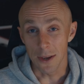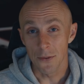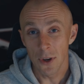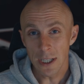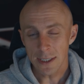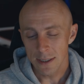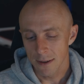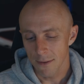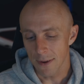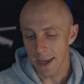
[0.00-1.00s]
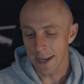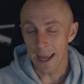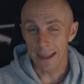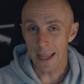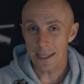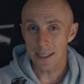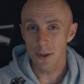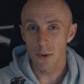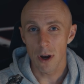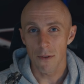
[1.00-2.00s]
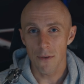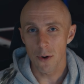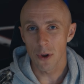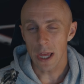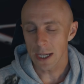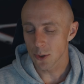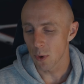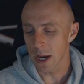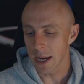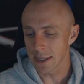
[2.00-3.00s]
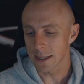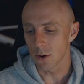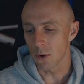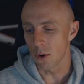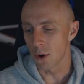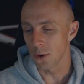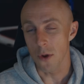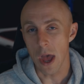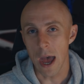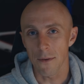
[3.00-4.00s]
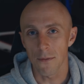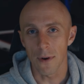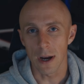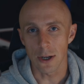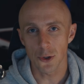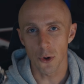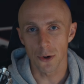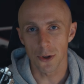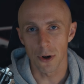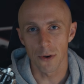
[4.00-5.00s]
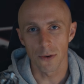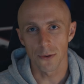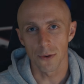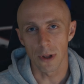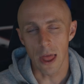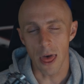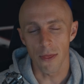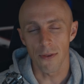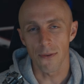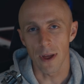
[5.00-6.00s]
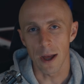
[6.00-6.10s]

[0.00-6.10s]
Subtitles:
if not, then unless you are very lightweight or you have shorter length